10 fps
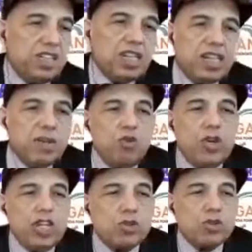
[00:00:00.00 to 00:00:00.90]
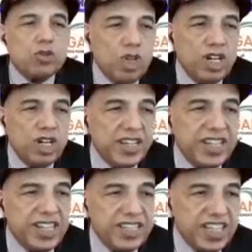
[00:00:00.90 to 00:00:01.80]
the WHO
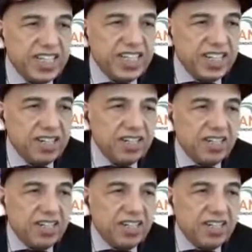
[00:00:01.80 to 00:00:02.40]
designated